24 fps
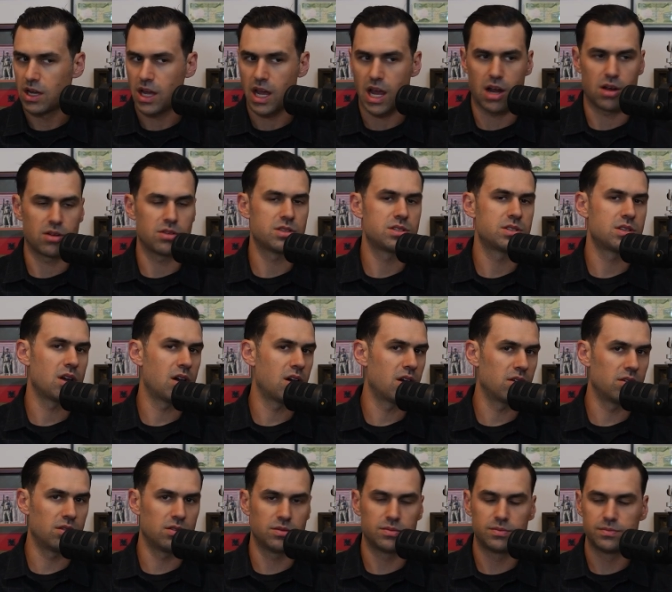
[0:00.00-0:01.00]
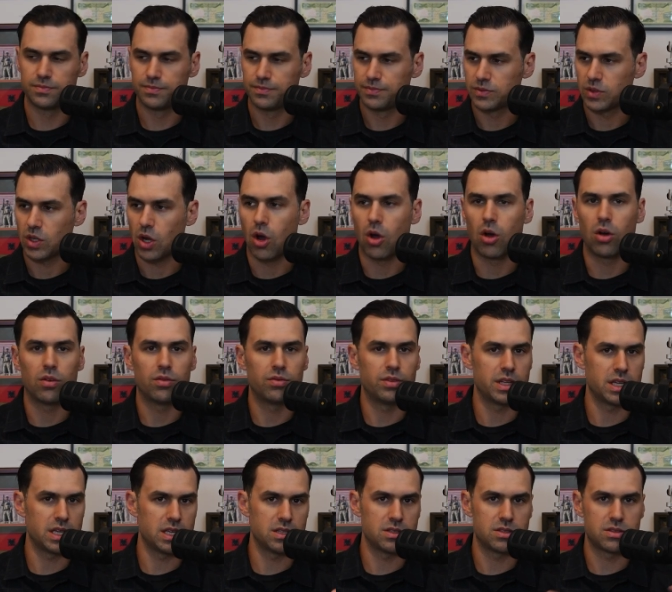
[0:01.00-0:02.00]
Aristotle, all of
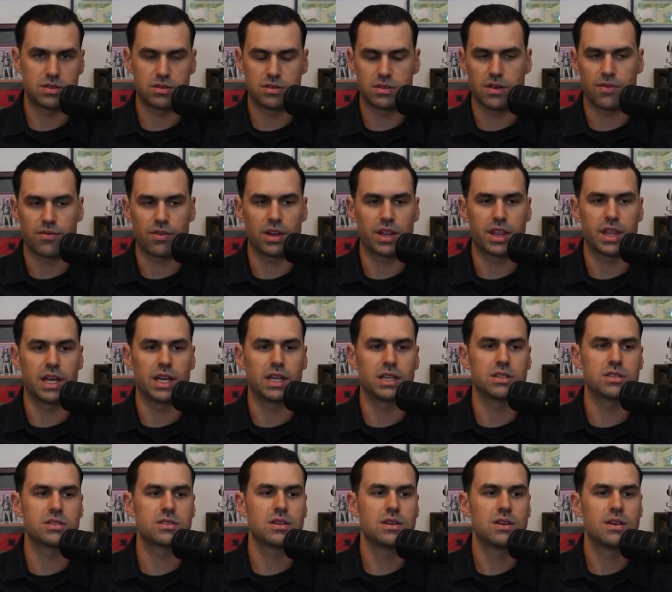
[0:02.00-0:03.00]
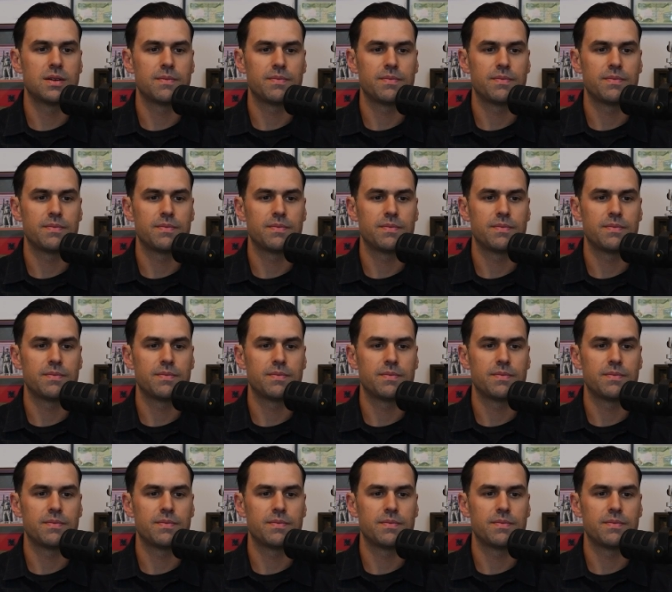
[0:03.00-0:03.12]
these different things